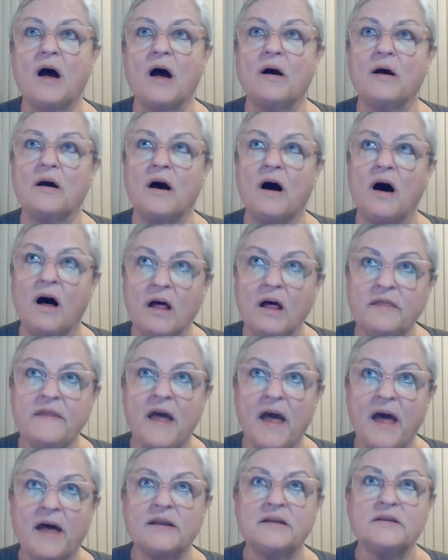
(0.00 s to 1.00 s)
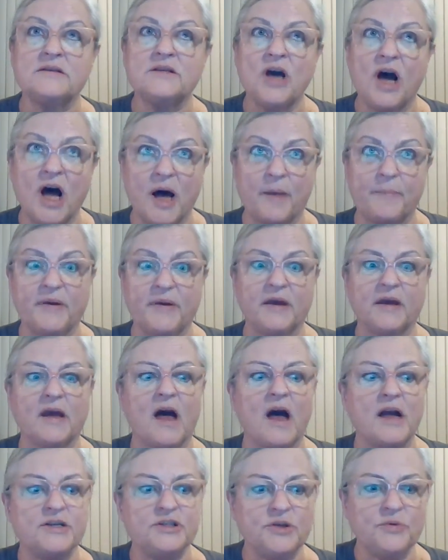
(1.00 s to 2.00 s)
On that topic,
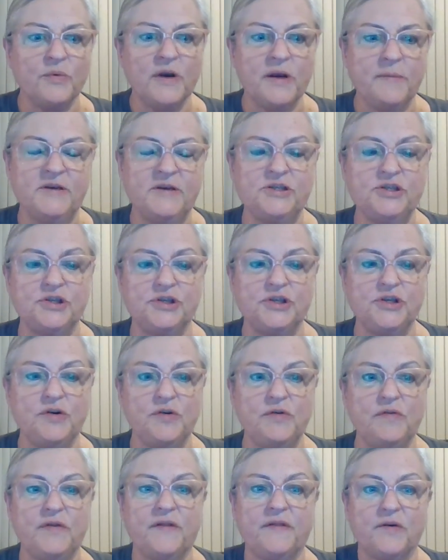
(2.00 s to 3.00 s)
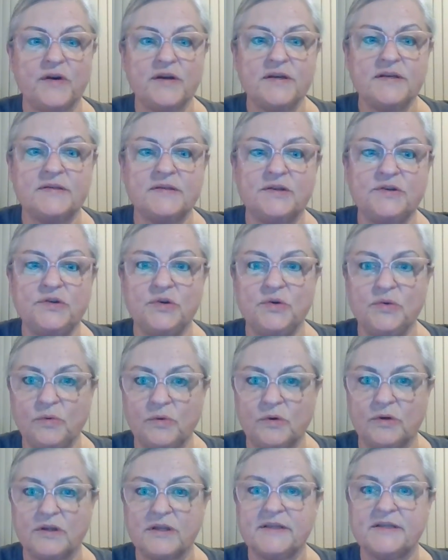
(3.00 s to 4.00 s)
I do want to mention to you that there is a
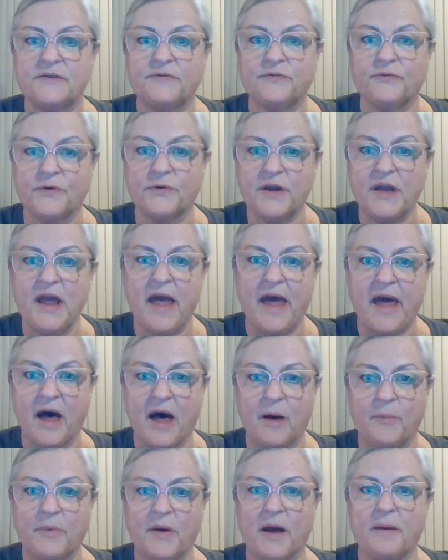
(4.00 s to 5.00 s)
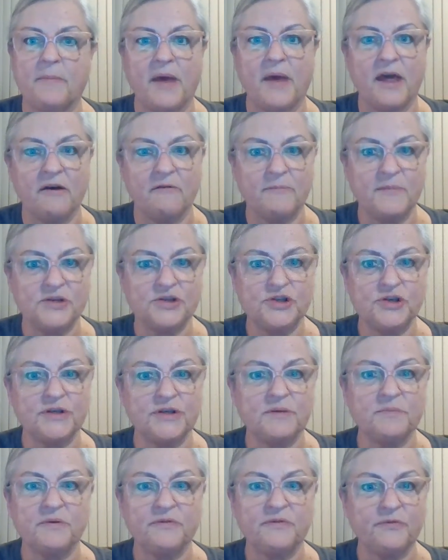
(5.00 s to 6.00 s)
tool. It's a free app. I may have mentioned
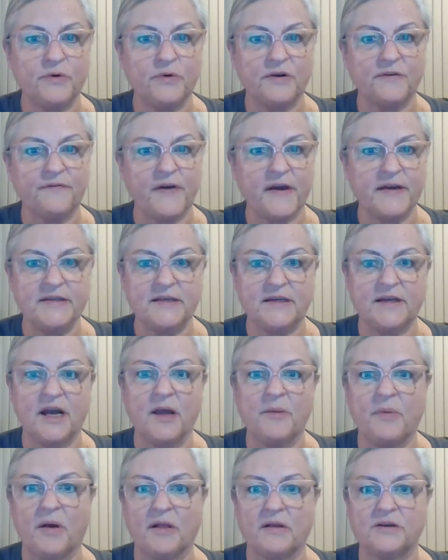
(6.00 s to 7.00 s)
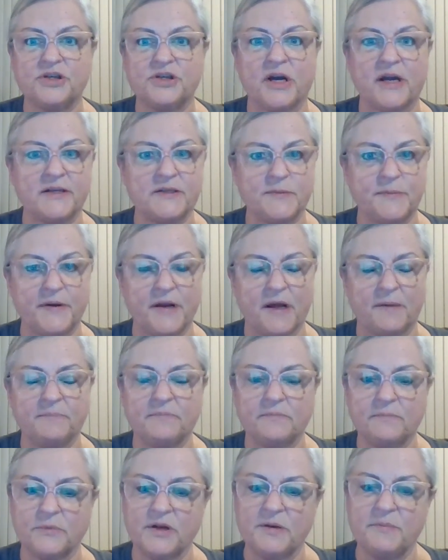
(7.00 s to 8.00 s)
it before. If I did, I apologize, but
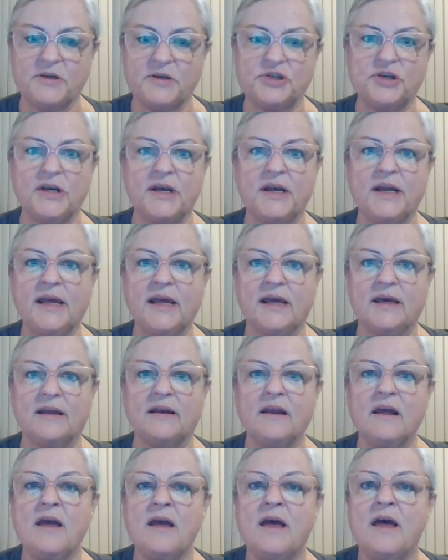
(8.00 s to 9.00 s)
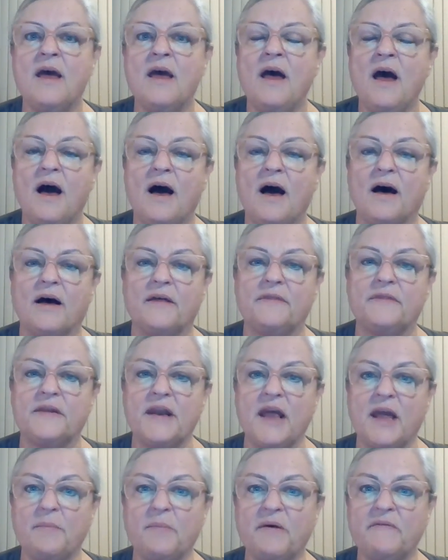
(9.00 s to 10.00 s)
I'm going to mention it again. The
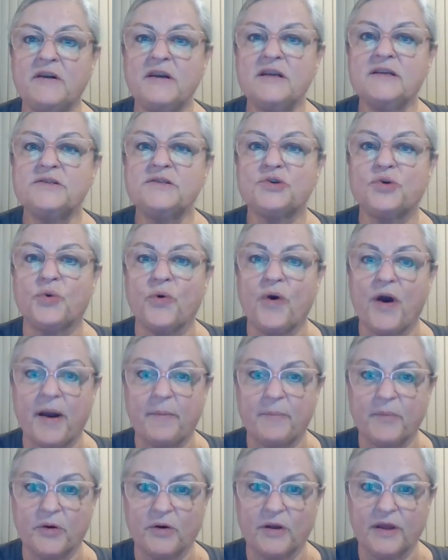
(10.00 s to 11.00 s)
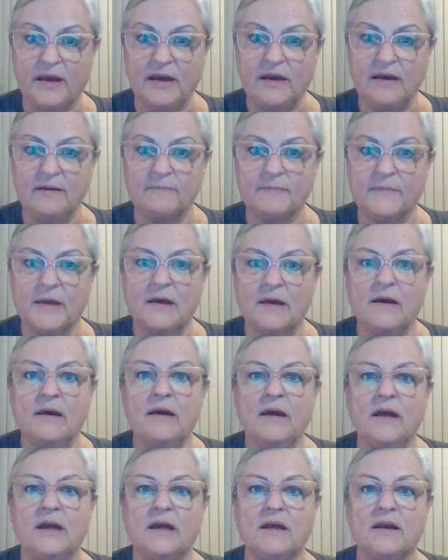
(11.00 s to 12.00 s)
name of it is Grammarly.
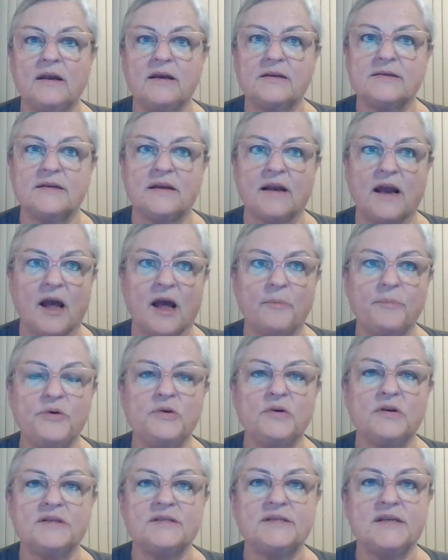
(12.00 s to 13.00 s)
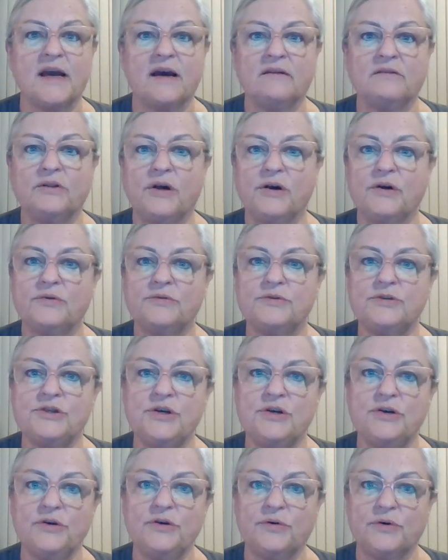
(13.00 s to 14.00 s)
It is an app you can download to
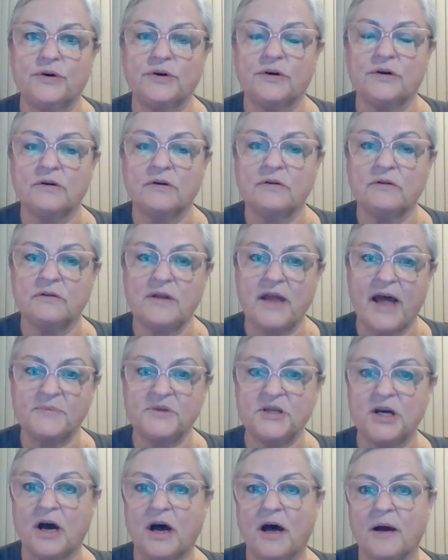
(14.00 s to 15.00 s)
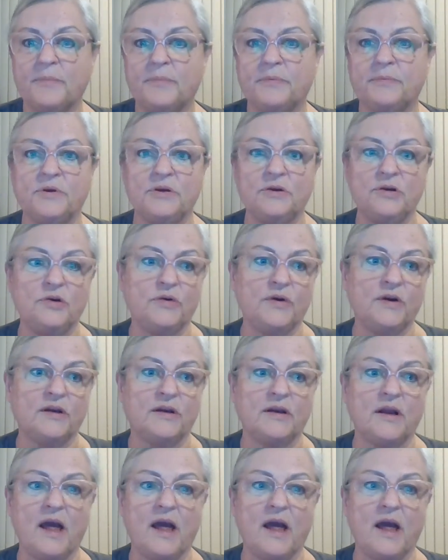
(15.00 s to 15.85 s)
your laptop. You can